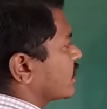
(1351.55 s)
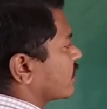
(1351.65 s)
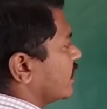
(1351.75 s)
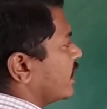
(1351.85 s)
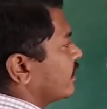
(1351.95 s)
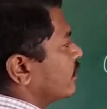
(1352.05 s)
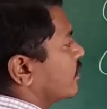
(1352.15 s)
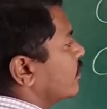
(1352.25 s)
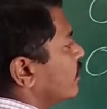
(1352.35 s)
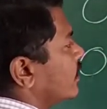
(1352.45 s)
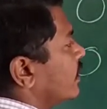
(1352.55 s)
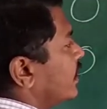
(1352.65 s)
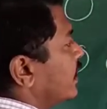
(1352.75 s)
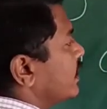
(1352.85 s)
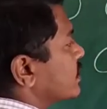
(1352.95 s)
are there.
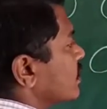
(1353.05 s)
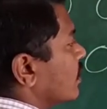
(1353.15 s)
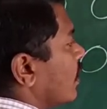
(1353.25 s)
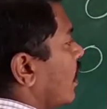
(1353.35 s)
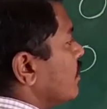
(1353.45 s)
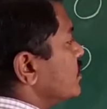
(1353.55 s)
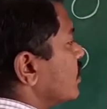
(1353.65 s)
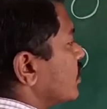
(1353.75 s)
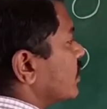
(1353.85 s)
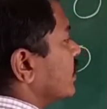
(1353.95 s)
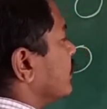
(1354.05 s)
It is observed.